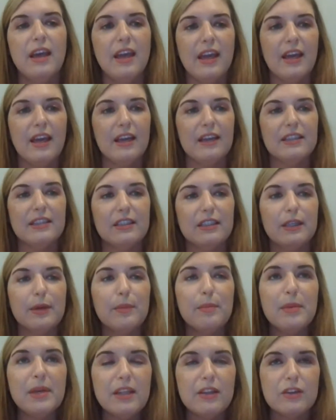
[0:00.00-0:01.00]
And to
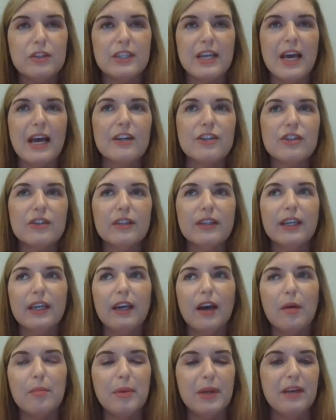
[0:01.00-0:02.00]
me, there's
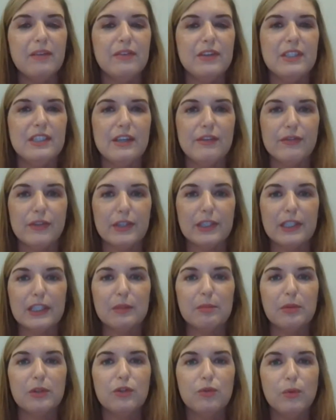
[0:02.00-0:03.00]
actually a bit of a
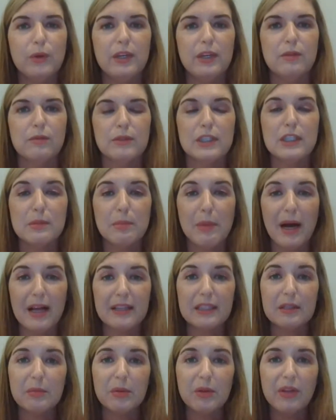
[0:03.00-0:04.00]
difference between
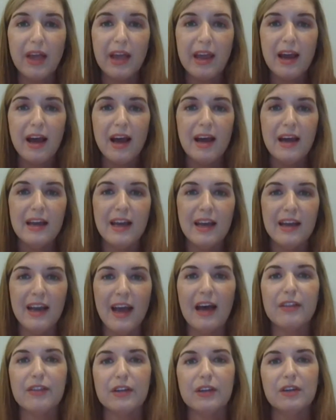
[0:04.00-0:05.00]
responsible A I and
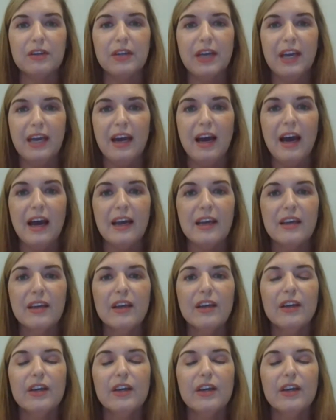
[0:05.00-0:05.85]
ethical A I.